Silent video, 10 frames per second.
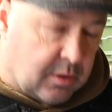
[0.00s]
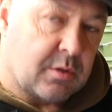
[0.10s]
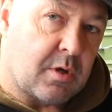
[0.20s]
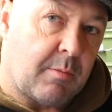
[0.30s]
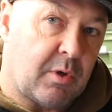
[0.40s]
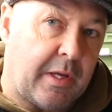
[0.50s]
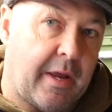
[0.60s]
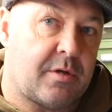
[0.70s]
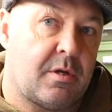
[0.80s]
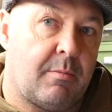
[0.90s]
So I'm going to
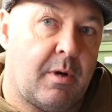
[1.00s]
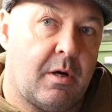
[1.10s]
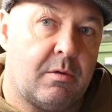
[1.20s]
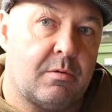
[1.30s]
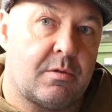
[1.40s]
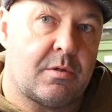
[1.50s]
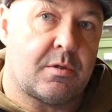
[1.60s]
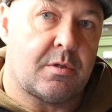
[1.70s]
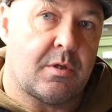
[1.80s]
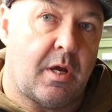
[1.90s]
guess at about
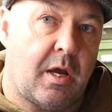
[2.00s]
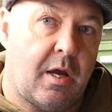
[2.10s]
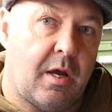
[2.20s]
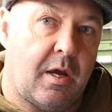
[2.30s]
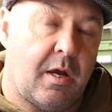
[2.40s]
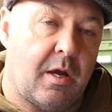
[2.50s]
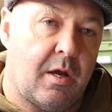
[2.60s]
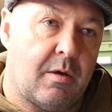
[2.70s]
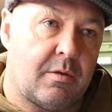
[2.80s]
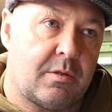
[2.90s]

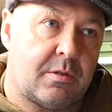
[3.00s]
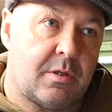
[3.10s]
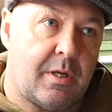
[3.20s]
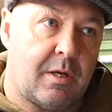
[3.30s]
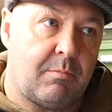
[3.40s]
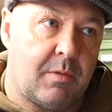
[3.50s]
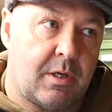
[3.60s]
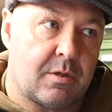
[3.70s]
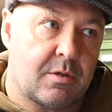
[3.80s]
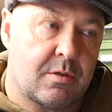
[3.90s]
10 egg
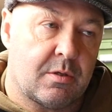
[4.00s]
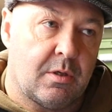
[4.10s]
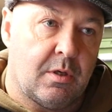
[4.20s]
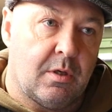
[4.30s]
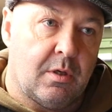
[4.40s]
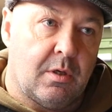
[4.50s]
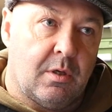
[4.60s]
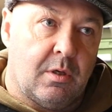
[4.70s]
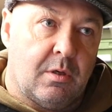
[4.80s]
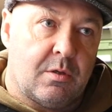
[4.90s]
mix.
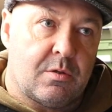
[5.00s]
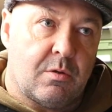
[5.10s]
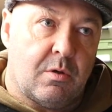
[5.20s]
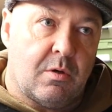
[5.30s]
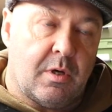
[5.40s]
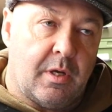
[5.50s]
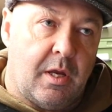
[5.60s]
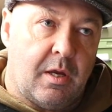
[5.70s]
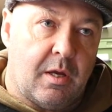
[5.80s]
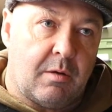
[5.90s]
So an
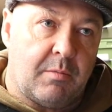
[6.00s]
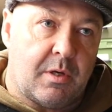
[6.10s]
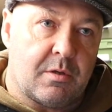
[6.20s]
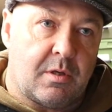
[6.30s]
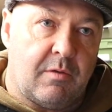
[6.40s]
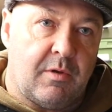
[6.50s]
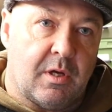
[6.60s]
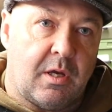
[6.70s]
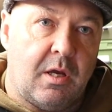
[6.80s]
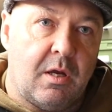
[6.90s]
8 egg mix will give you a
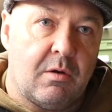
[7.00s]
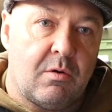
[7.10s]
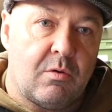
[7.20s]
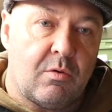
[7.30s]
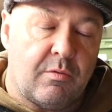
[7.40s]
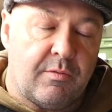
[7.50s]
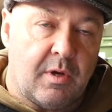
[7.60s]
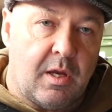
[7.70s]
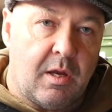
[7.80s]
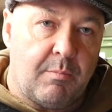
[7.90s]
kilo
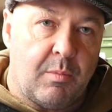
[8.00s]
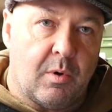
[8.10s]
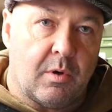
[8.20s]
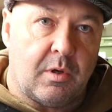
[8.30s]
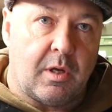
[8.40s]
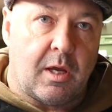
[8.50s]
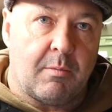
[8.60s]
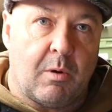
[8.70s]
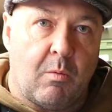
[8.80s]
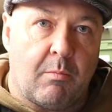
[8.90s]
roughly, but you get
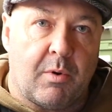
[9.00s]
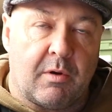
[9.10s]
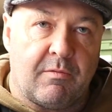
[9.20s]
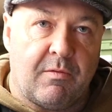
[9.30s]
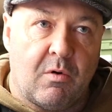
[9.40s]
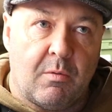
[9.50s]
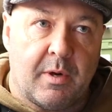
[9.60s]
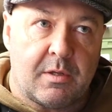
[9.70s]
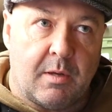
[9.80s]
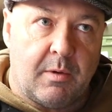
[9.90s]
about 1.4
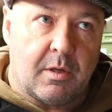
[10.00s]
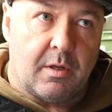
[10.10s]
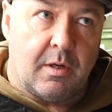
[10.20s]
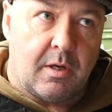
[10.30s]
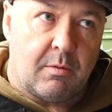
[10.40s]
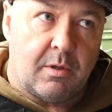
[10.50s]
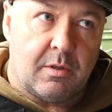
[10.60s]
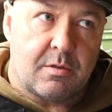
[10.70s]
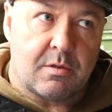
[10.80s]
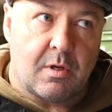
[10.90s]
by the time you add the
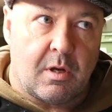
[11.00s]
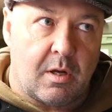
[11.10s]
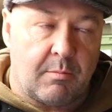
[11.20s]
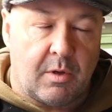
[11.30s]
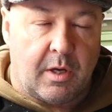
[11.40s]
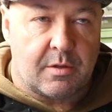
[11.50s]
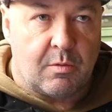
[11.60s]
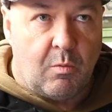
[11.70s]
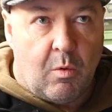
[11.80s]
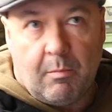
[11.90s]
liquids, and I'm going to guess
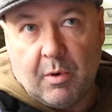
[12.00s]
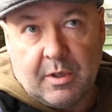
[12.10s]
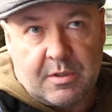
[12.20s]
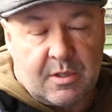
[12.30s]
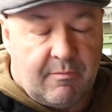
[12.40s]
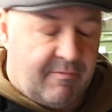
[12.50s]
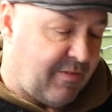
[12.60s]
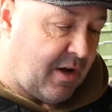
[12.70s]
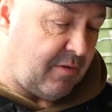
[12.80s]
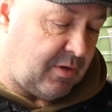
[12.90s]
at
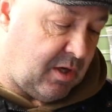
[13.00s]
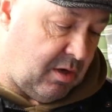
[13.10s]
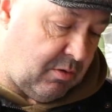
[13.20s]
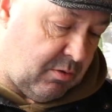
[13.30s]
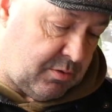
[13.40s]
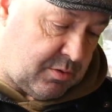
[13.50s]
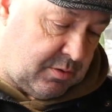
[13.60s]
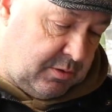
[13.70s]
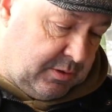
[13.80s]
1.75 kilos.